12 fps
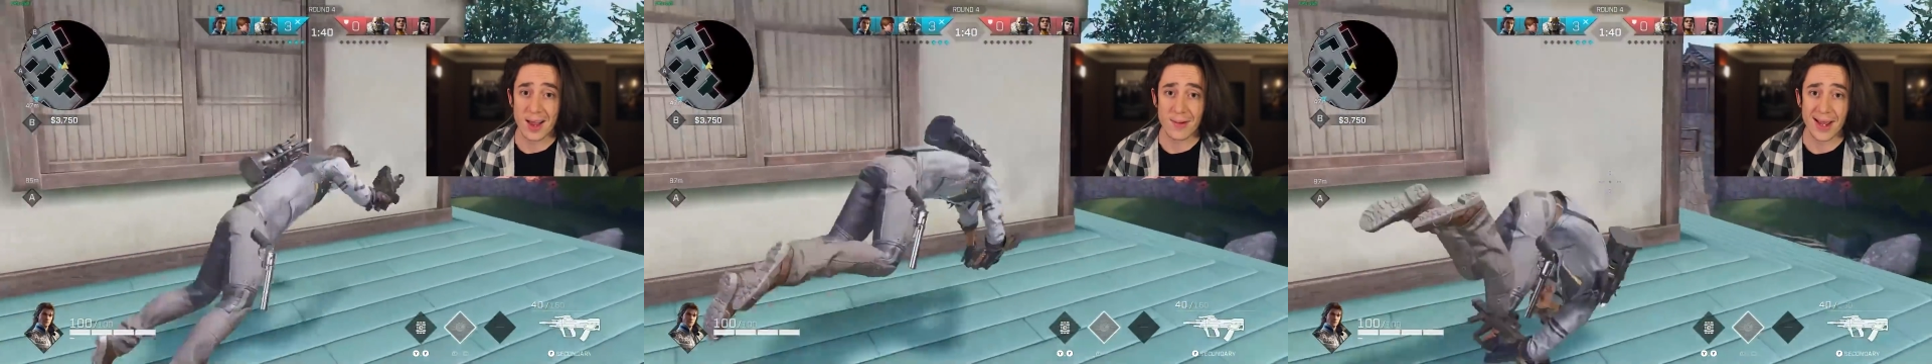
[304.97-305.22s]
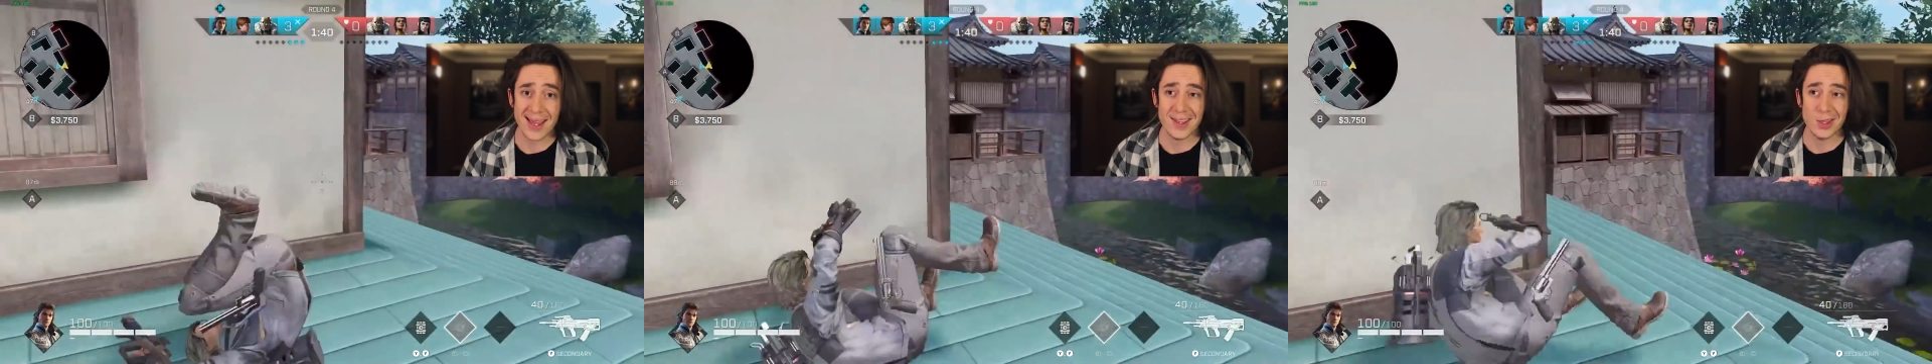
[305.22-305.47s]

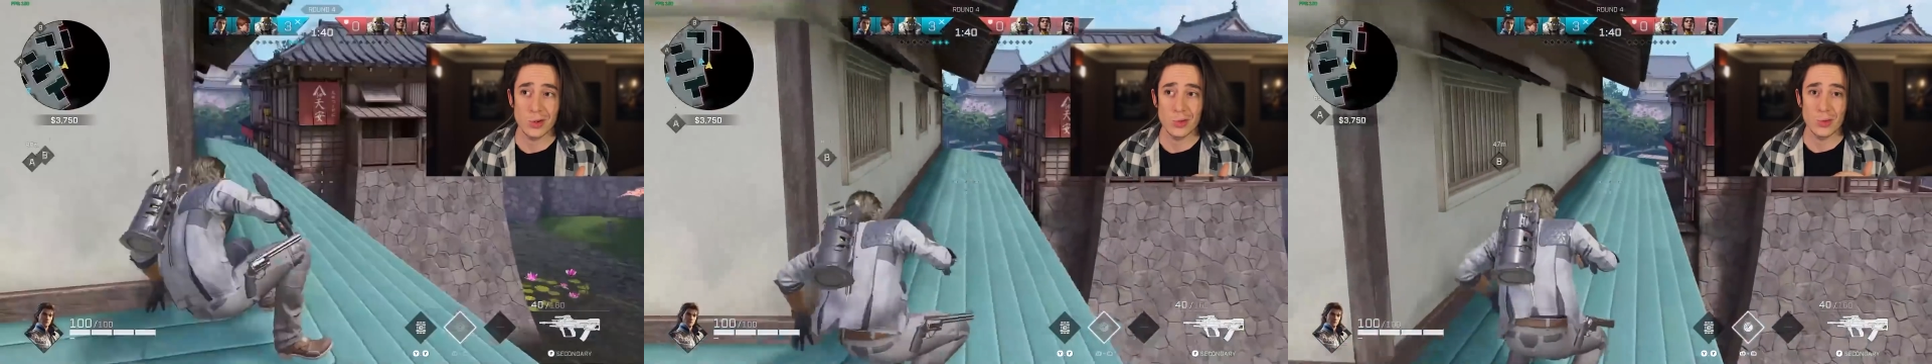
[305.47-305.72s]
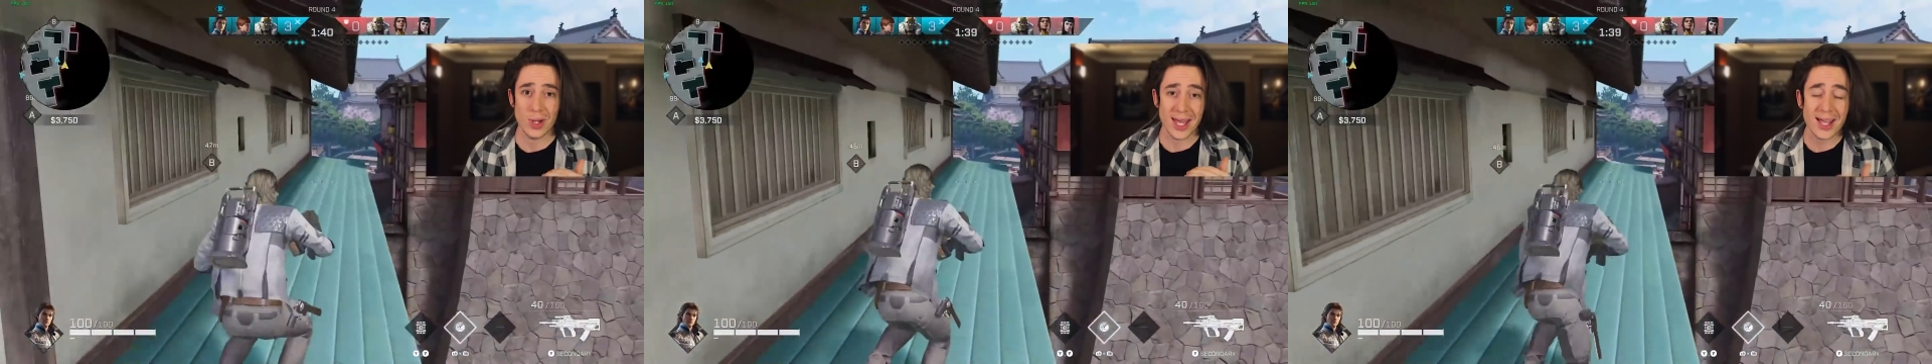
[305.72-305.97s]
rate,
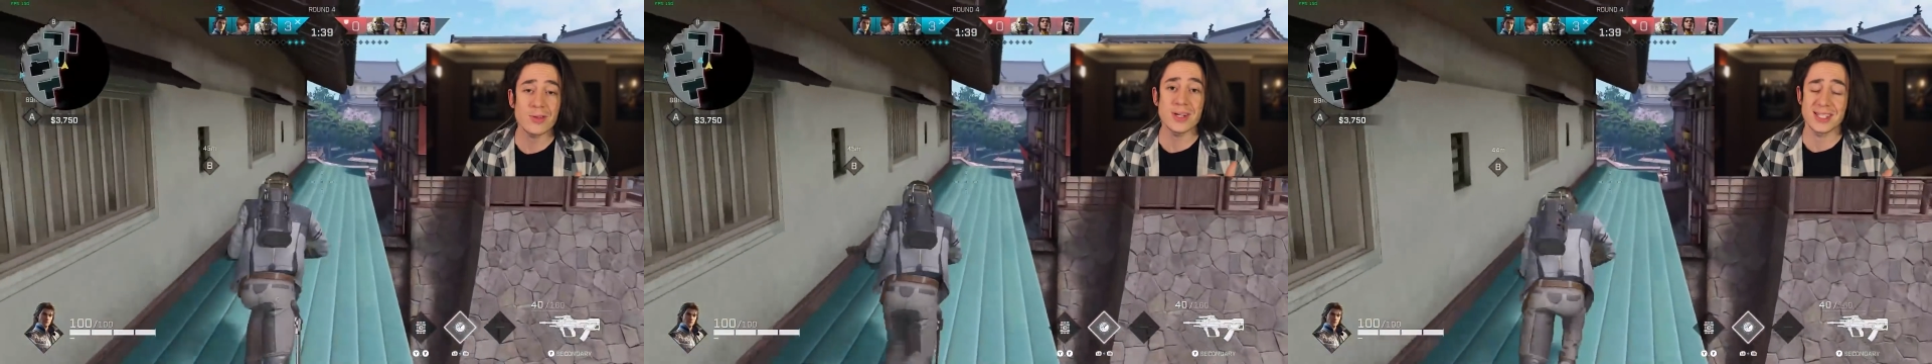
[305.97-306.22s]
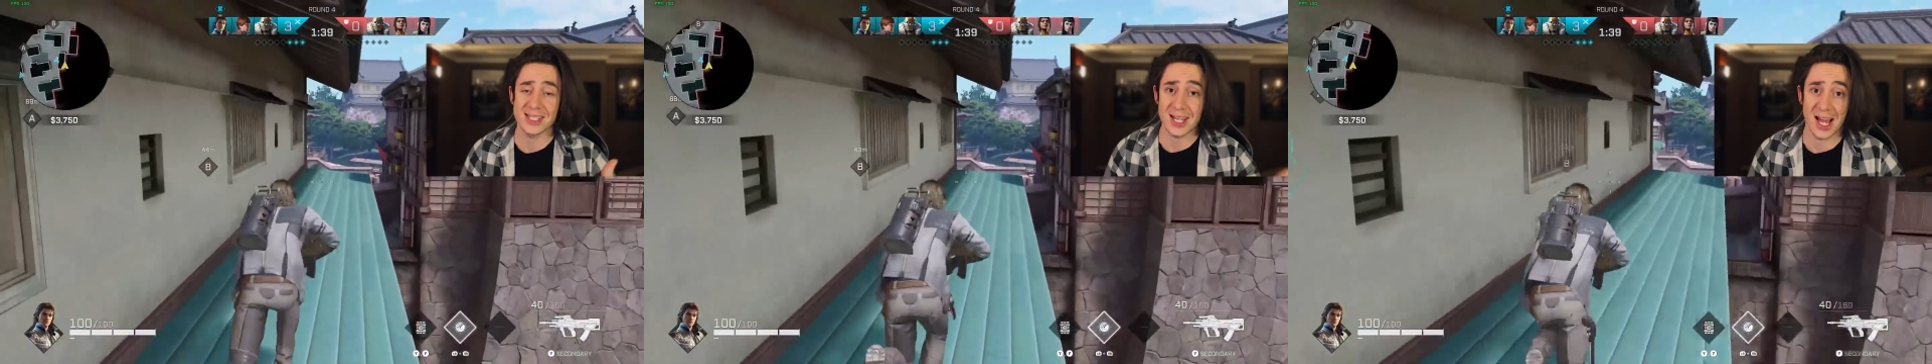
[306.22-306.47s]
you increase
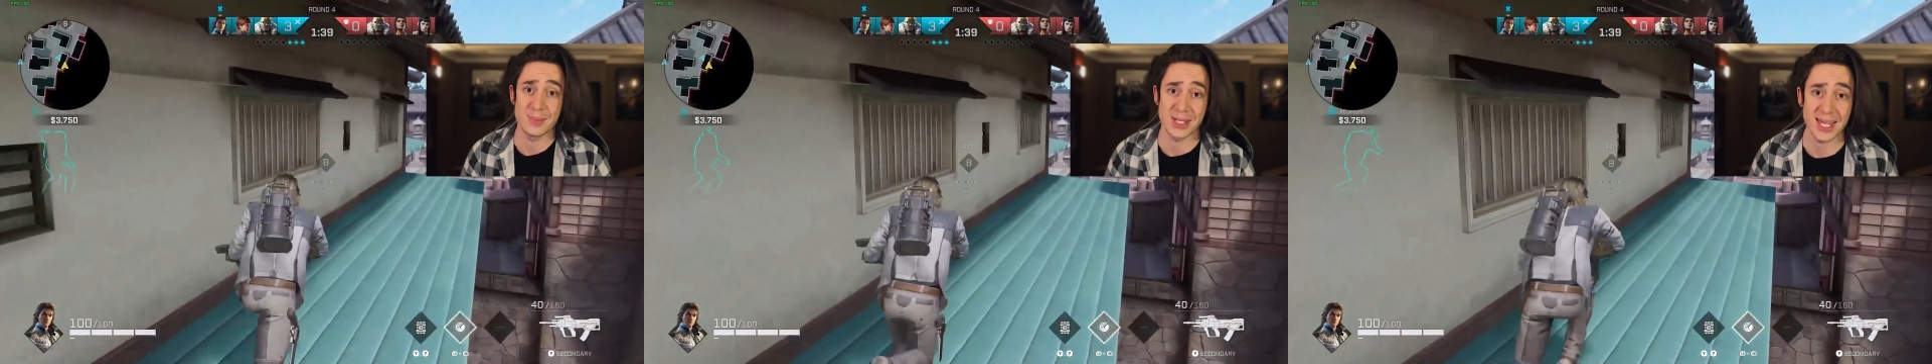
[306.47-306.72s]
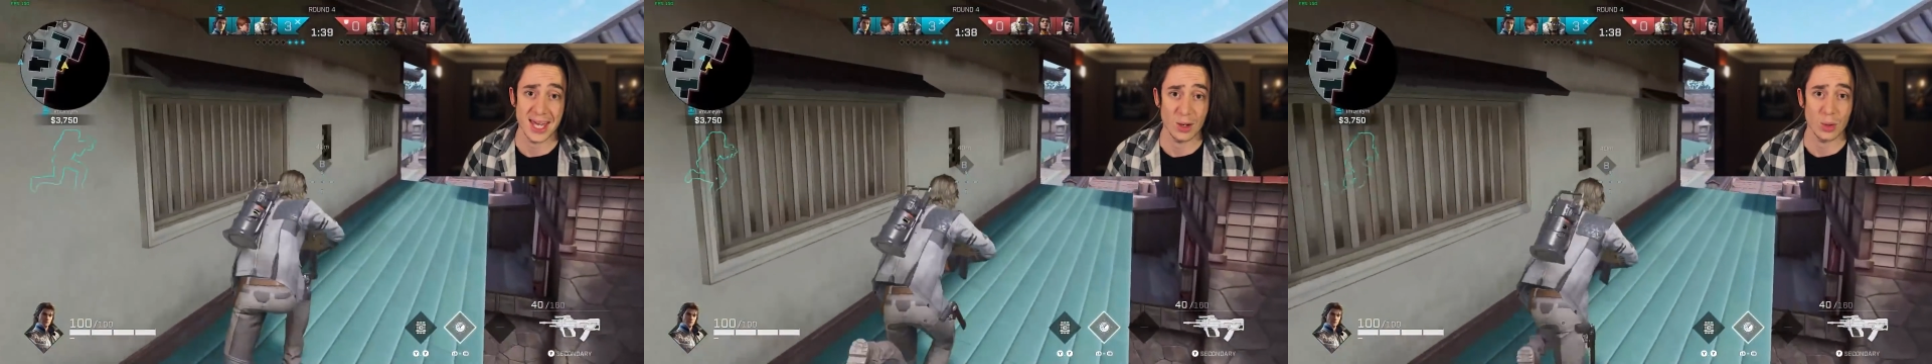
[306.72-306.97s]
the time to
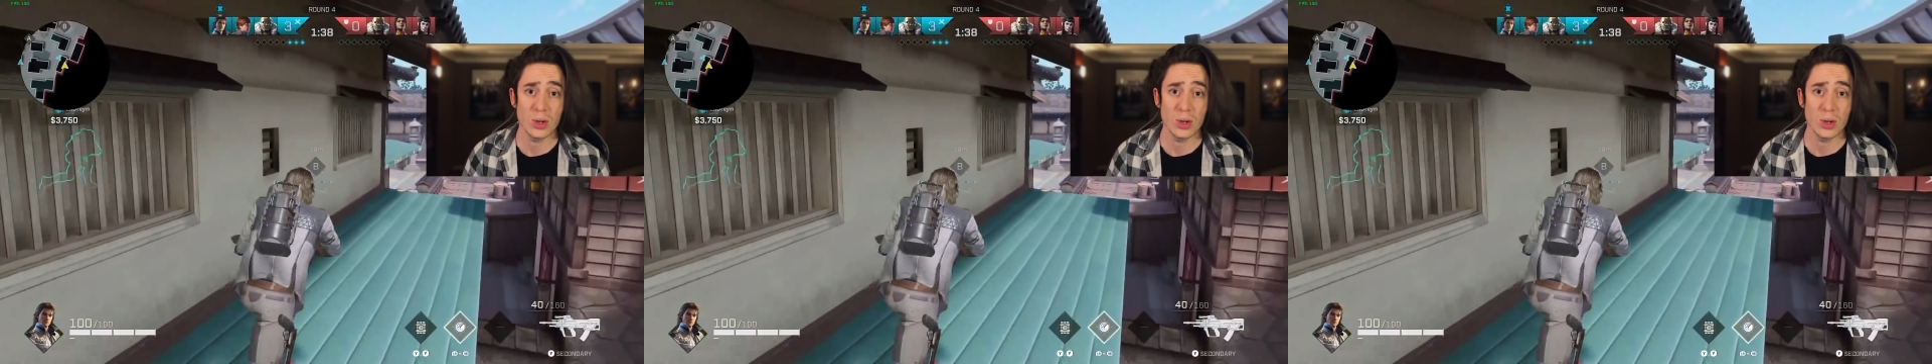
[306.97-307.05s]
kill.